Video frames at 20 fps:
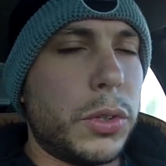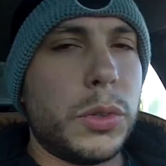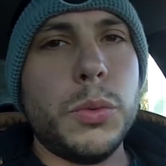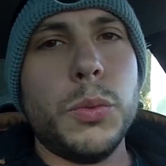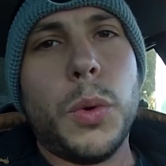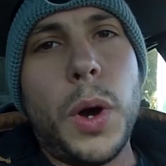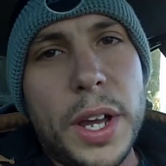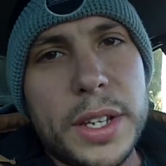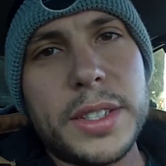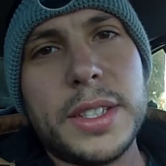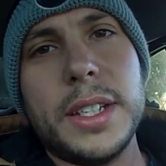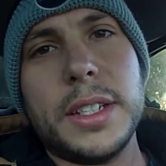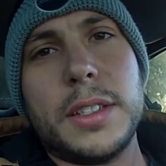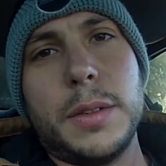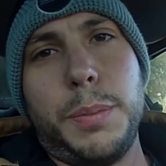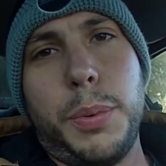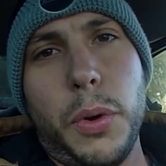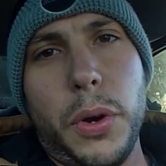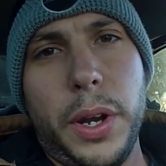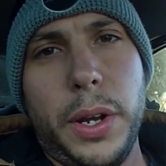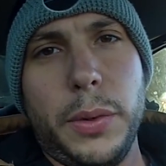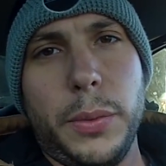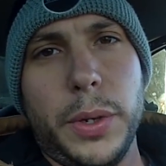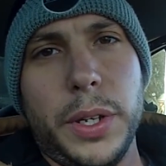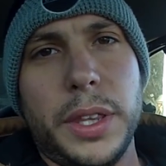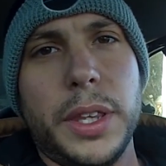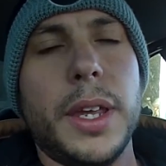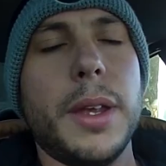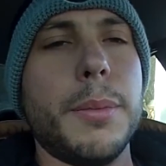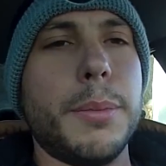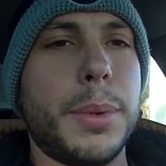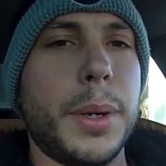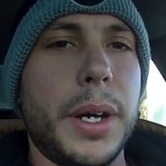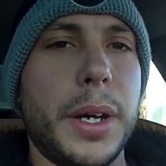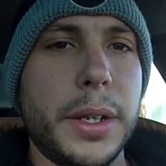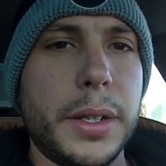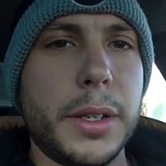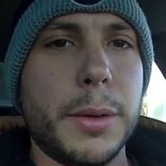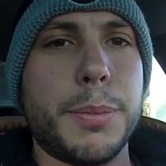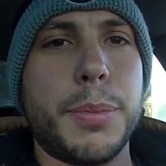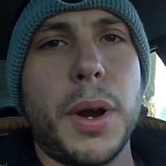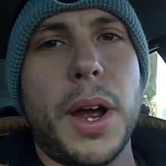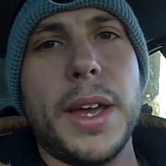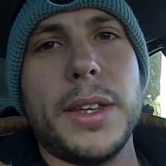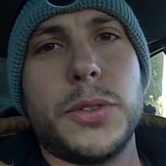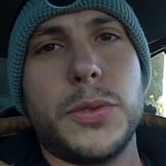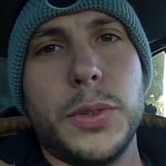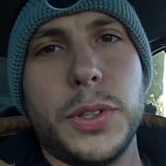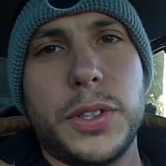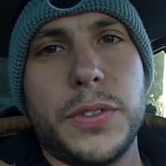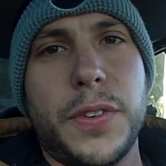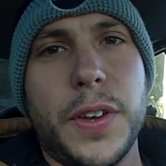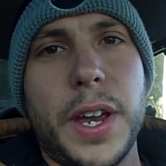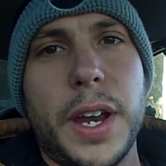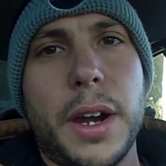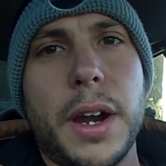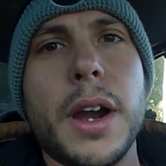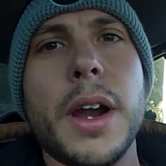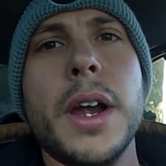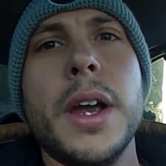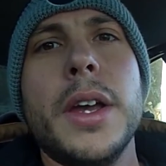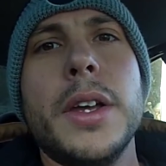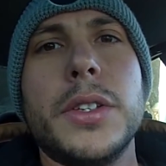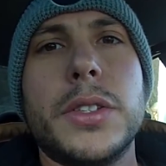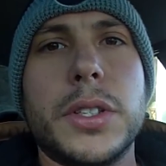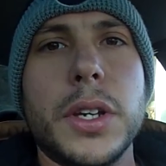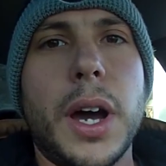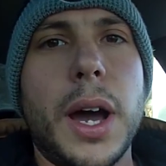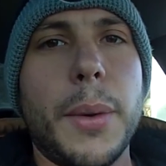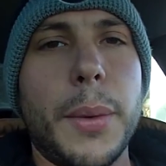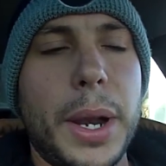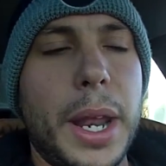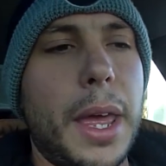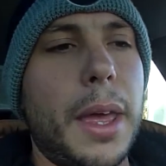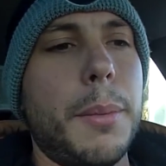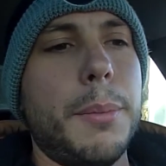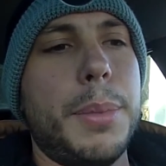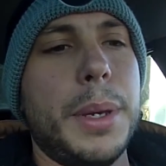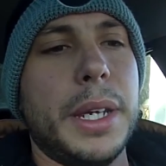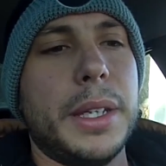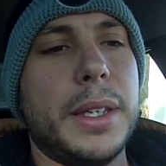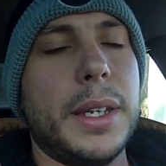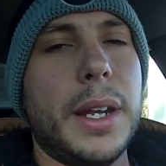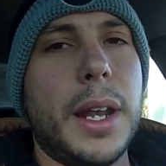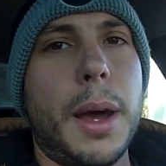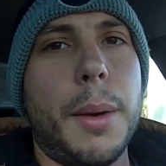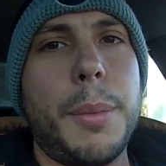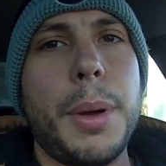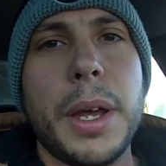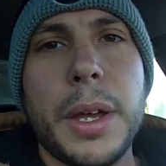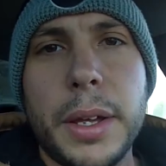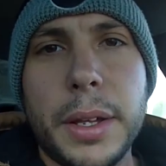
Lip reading: Was disappointed with it, but the price was fair, so I went ahead and picked it up.